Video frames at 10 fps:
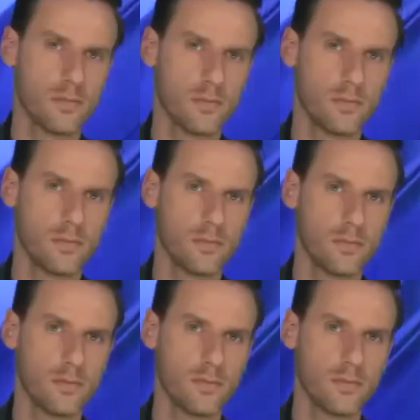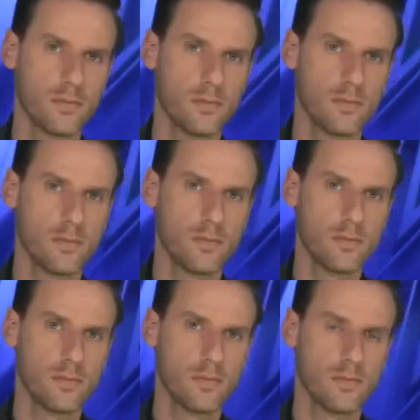
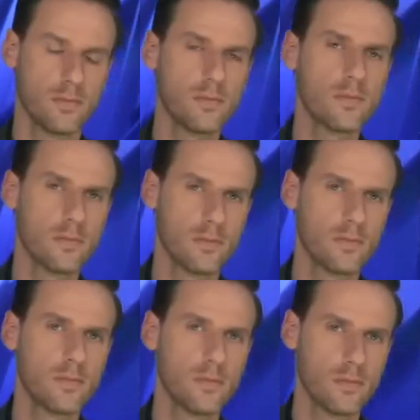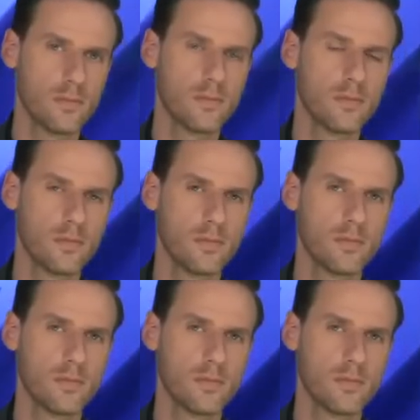(silent)